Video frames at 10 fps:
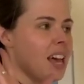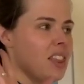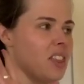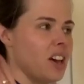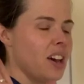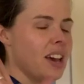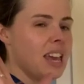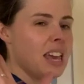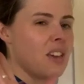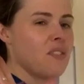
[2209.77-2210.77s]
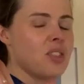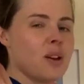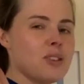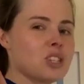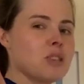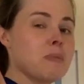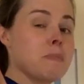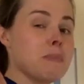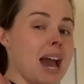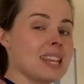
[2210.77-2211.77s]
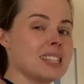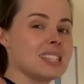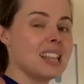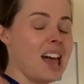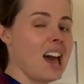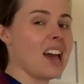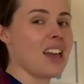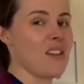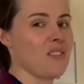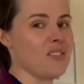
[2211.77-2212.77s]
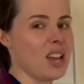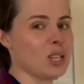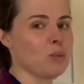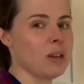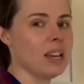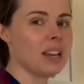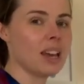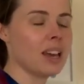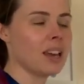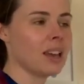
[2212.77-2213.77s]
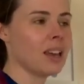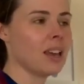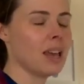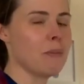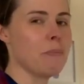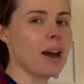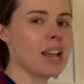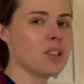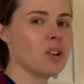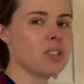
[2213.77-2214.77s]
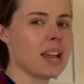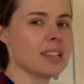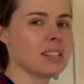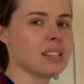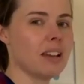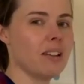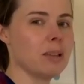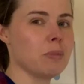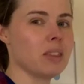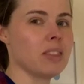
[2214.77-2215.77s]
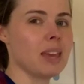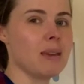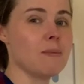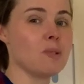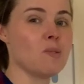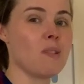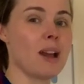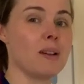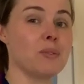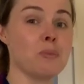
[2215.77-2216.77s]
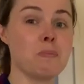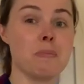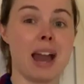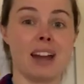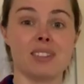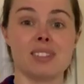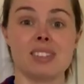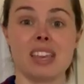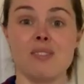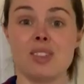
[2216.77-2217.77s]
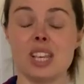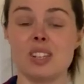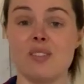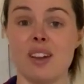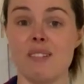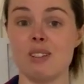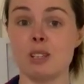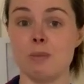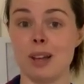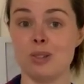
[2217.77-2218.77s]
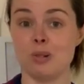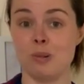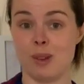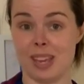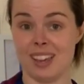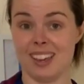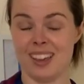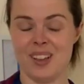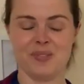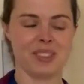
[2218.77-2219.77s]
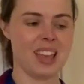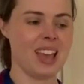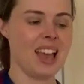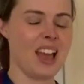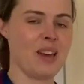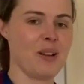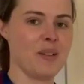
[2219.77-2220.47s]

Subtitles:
that even though it's going to be Maths Live next week, it might not necessarily be themed around maths, given it's a very special week. Anyway,